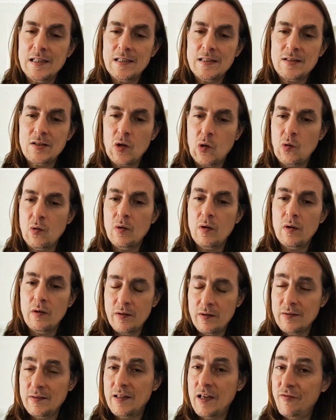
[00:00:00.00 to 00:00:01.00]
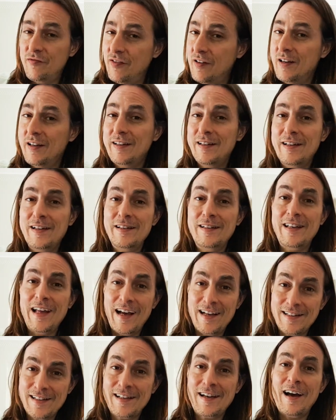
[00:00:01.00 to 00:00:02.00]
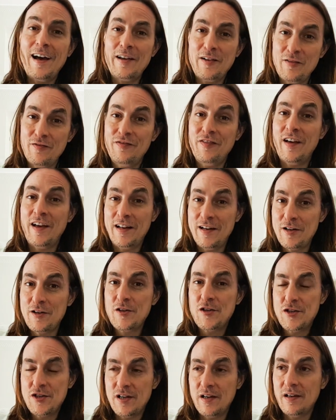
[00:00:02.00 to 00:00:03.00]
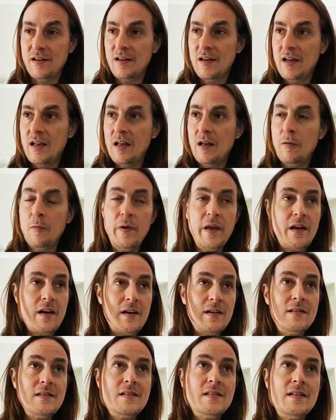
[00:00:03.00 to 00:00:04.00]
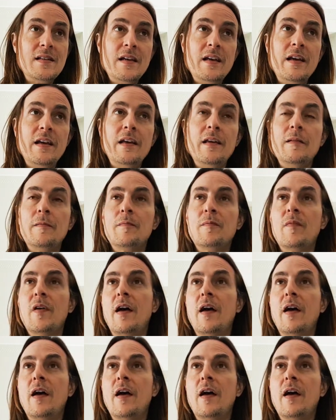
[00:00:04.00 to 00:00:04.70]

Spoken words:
So definitely that kind of energy. We can see